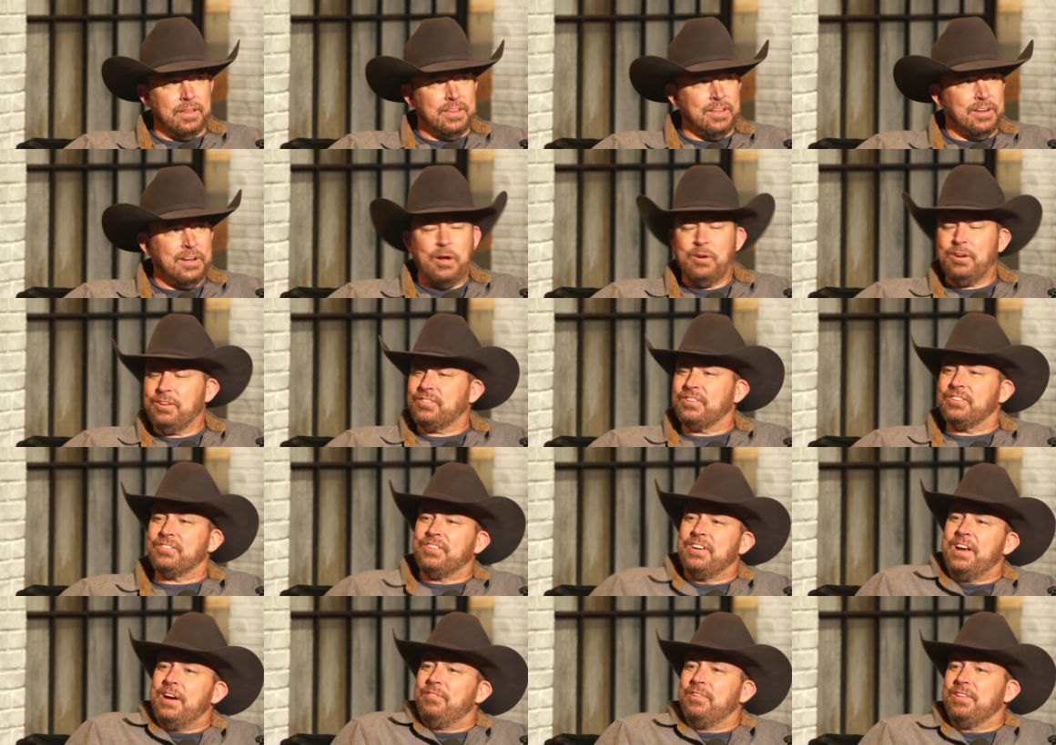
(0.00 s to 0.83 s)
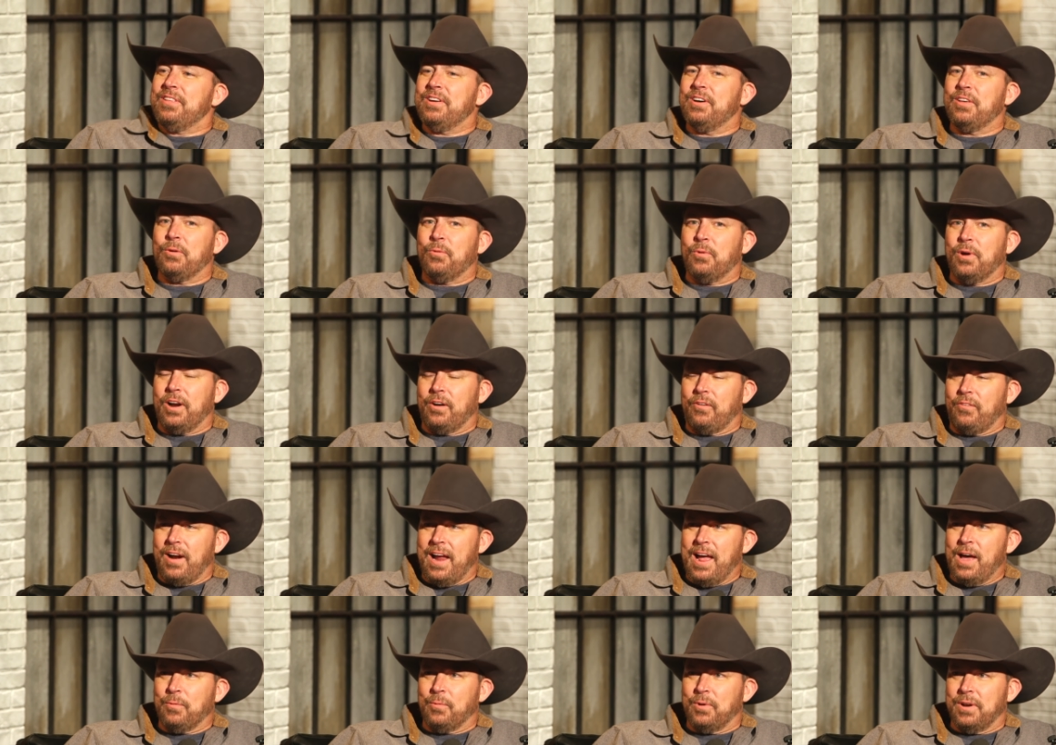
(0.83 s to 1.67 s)
you notice it's never the other way
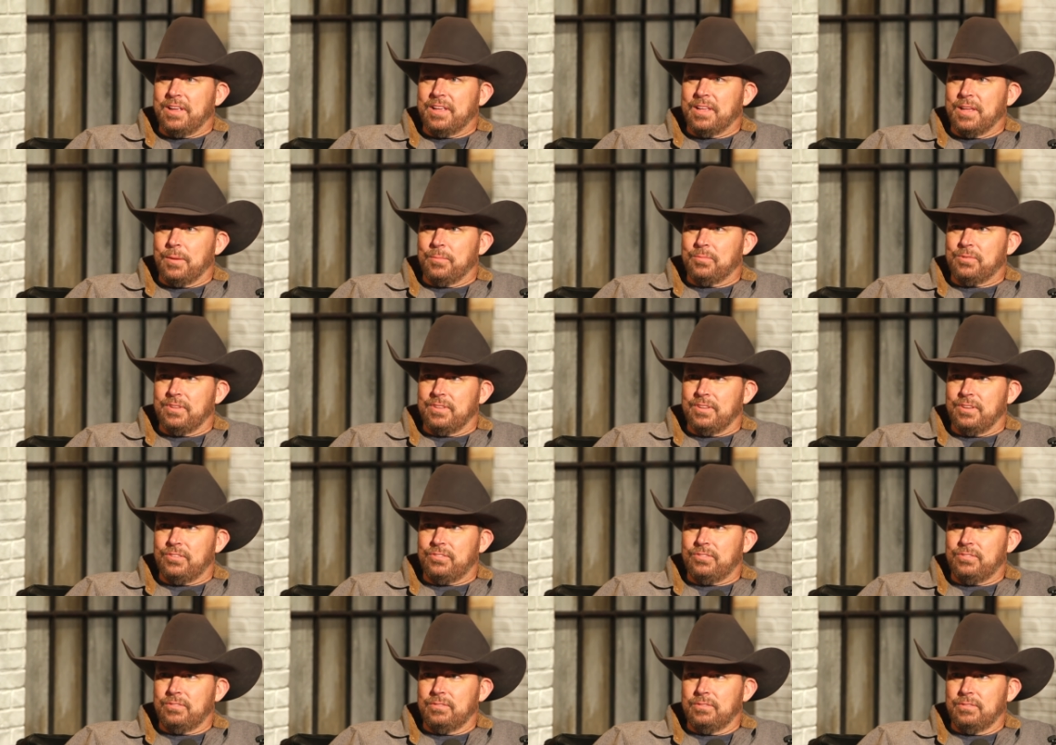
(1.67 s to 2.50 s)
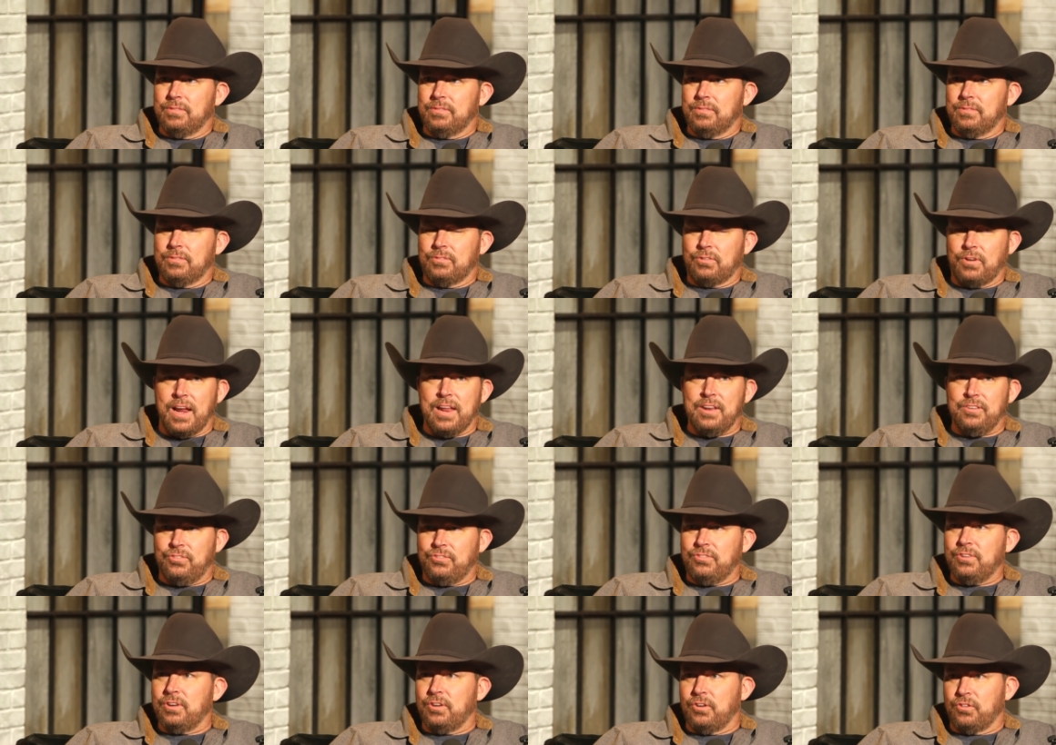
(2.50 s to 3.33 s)
around when it comes to this
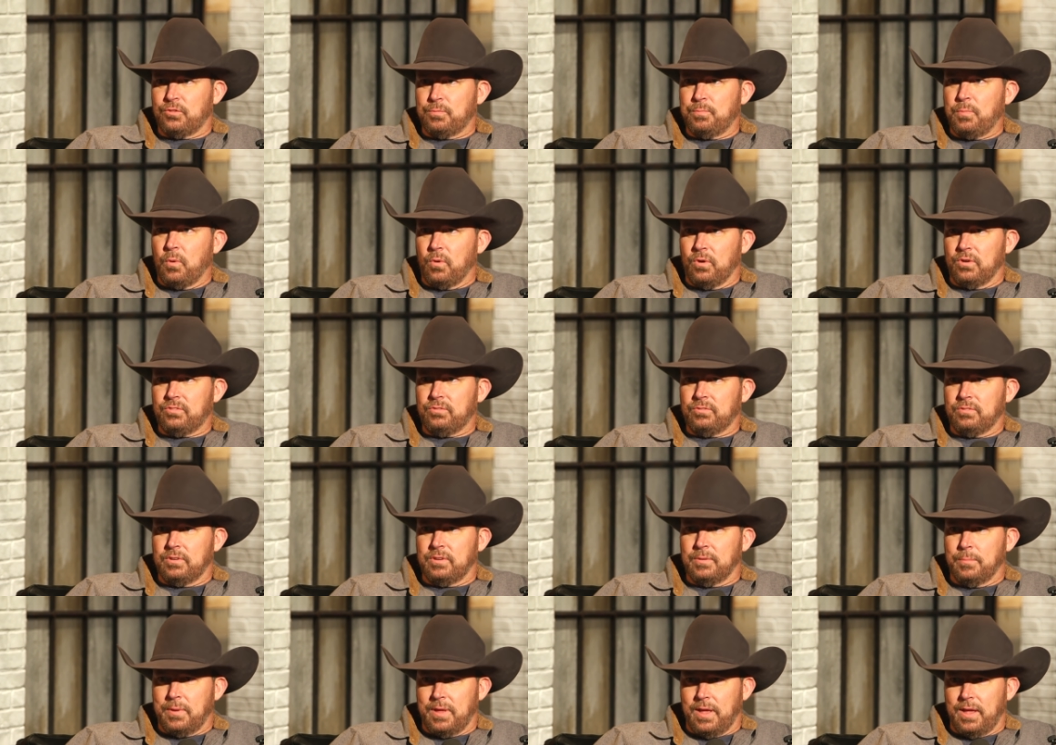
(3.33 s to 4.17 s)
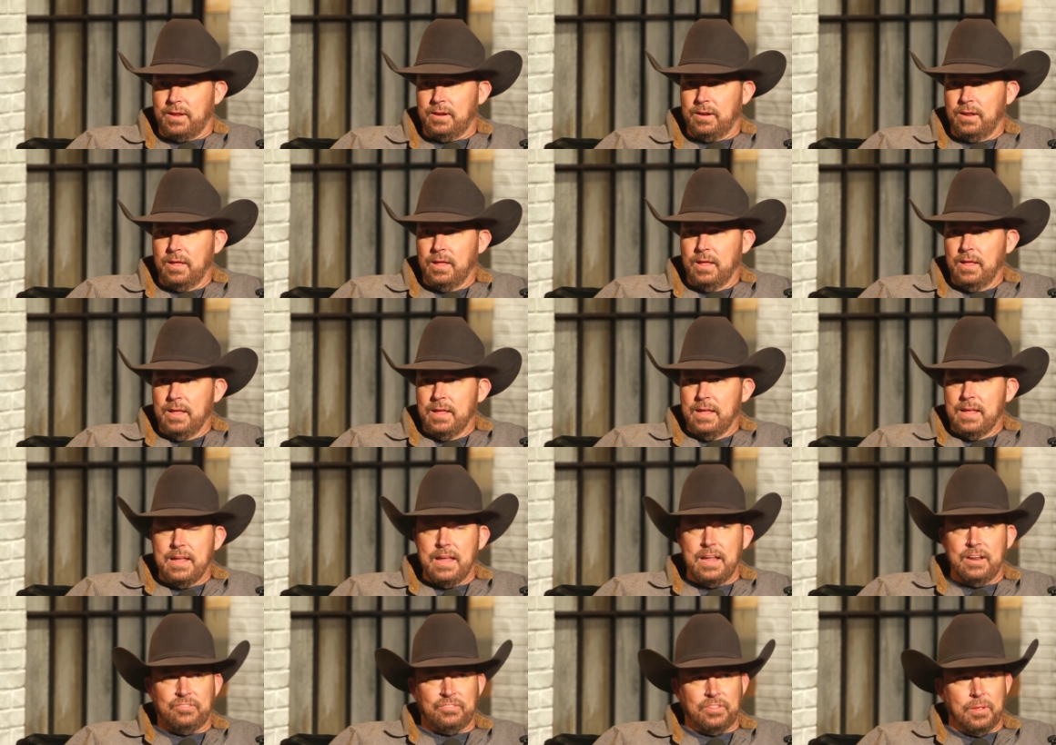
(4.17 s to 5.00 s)
transgender sports debate
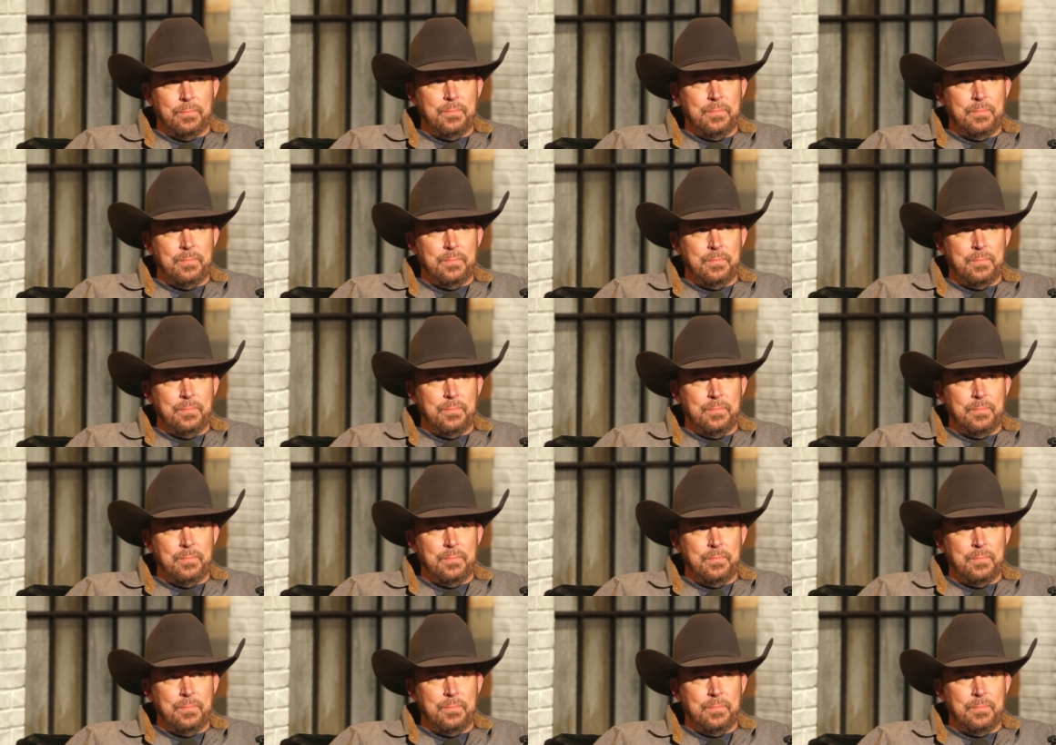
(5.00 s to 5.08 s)
it's right.